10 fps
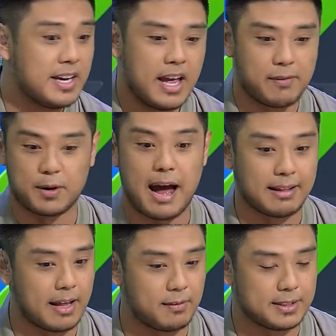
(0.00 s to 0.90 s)
If you're not
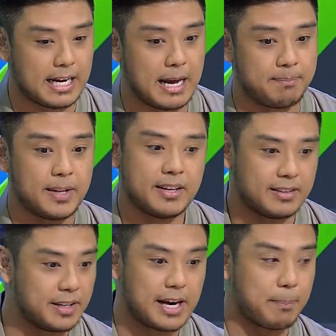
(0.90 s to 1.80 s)
leveled up,
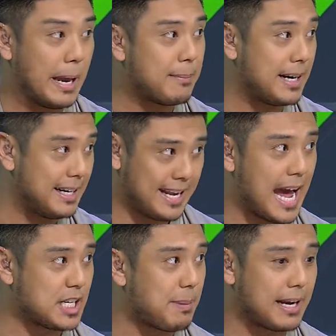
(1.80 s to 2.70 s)
then you gotta pay money to
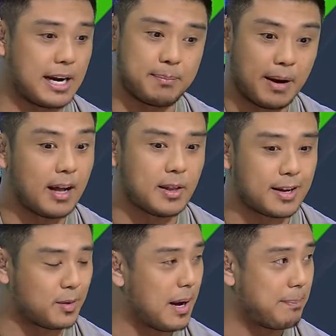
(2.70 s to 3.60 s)
catch back up,
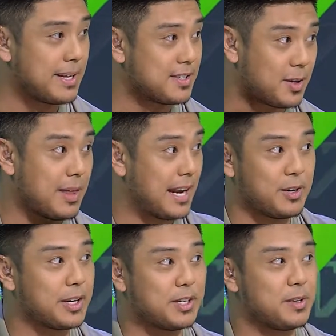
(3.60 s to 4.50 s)
unlock the weapons so that
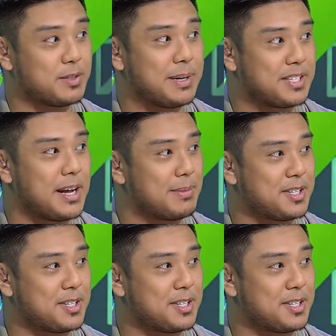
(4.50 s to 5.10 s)
you can do as much damage as you